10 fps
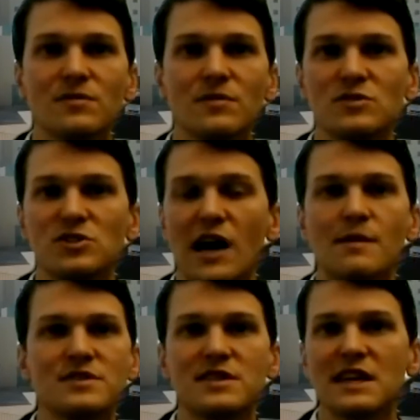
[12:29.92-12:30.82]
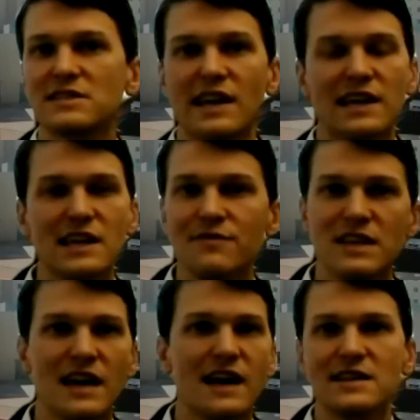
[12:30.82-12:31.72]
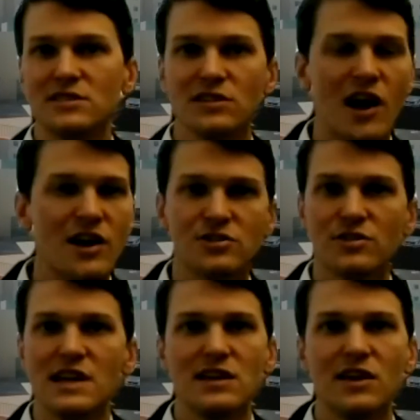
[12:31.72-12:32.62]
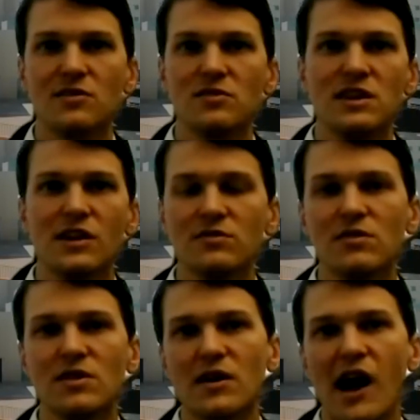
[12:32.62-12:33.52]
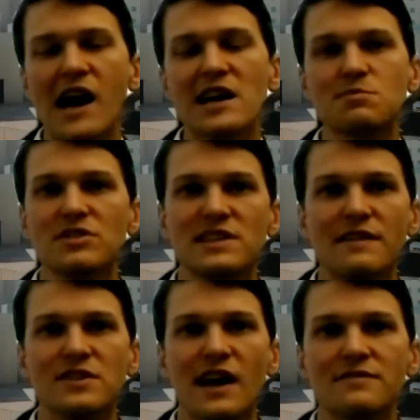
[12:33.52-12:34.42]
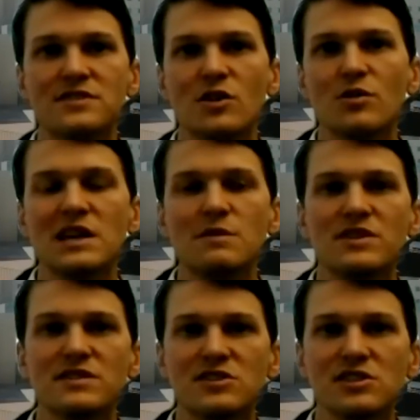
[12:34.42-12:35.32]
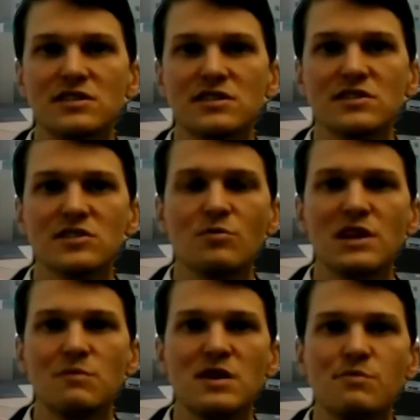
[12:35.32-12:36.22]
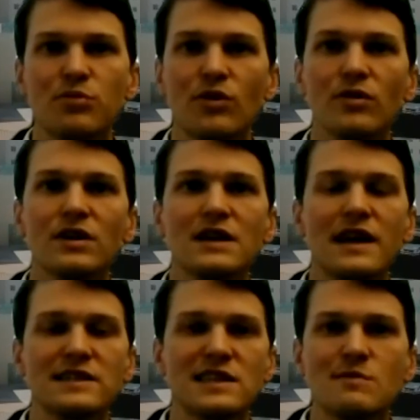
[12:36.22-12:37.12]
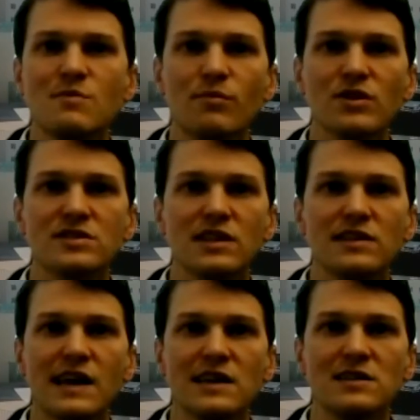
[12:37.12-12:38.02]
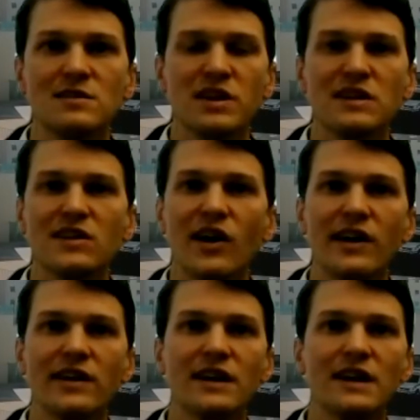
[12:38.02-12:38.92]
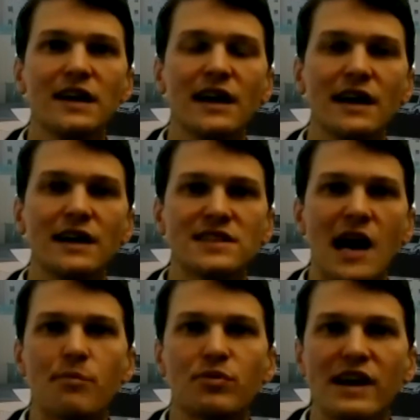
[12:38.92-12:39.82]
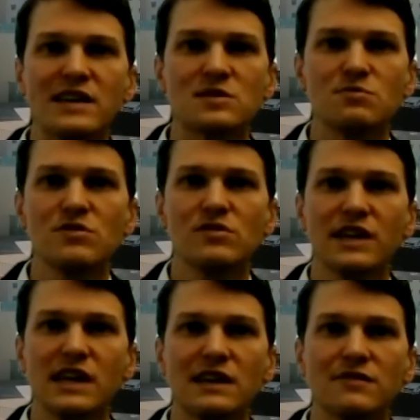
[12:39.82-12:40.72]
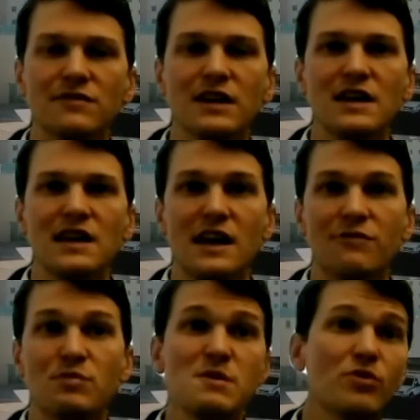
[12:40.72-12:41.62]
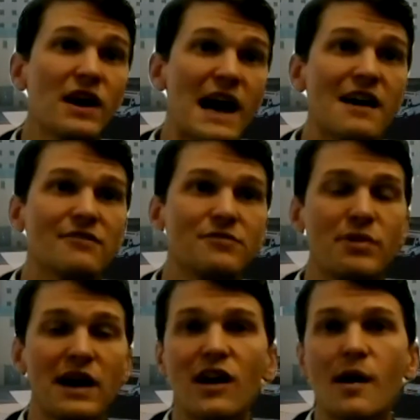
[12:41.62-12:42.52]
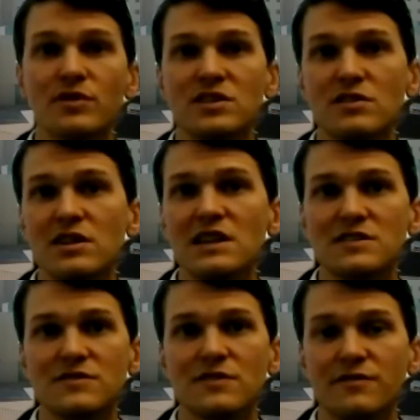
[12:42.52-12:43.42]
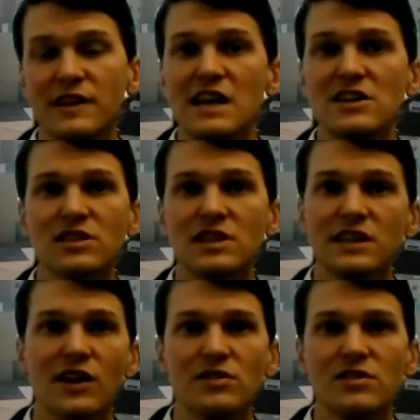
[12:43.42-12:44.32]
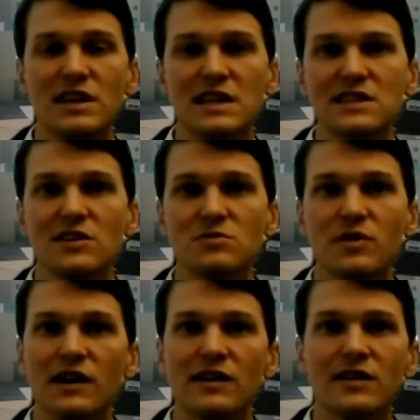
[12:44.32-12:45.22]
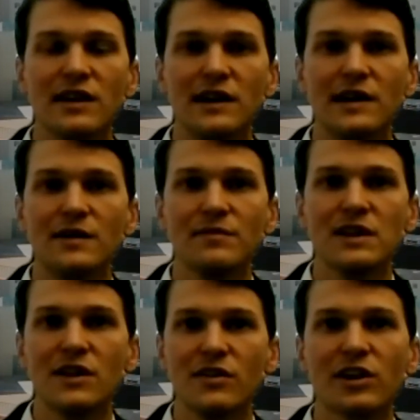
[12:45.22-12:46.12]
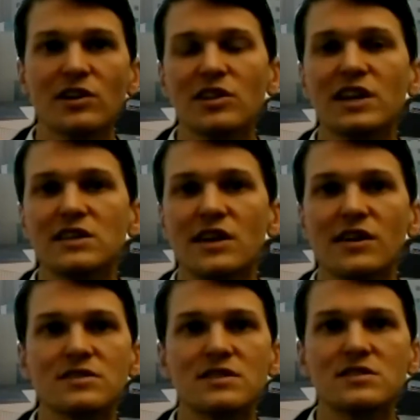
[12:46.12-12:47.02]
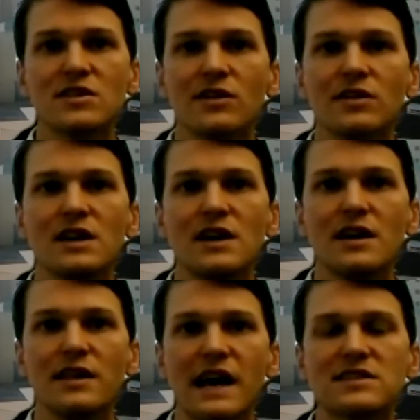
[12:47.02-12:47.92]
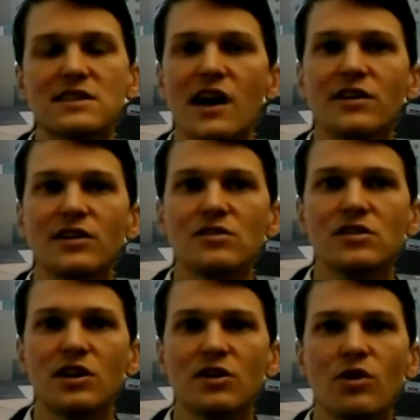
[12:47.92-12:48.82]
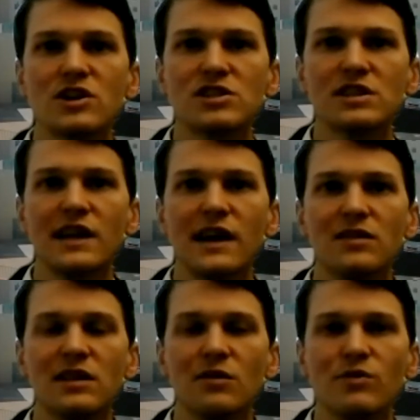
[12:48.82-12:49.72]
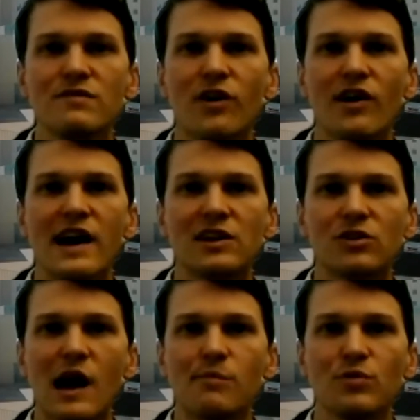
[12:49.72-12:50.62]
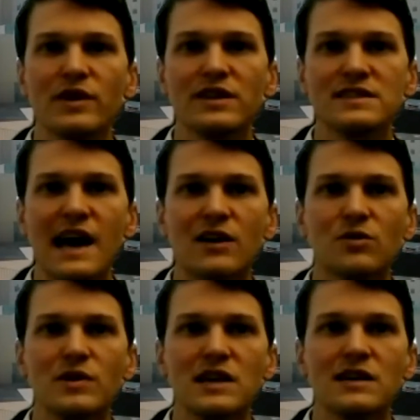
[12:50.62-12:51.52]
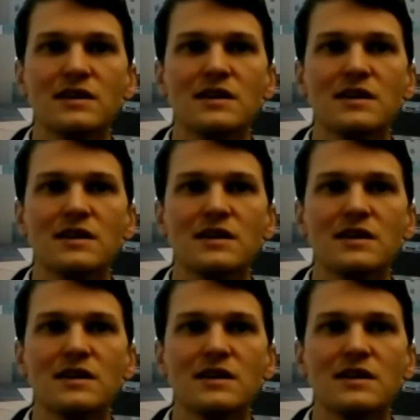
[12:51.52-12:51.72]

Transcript: jobs, things like EVS, laundry, that hospitals have so many positions and so many people and team members that they depend on to operate smoothly. And if people have better opportunities financially to go do things elsewhere, they're going to look at those. And so that's another question that we've all had to grapple with, is how do we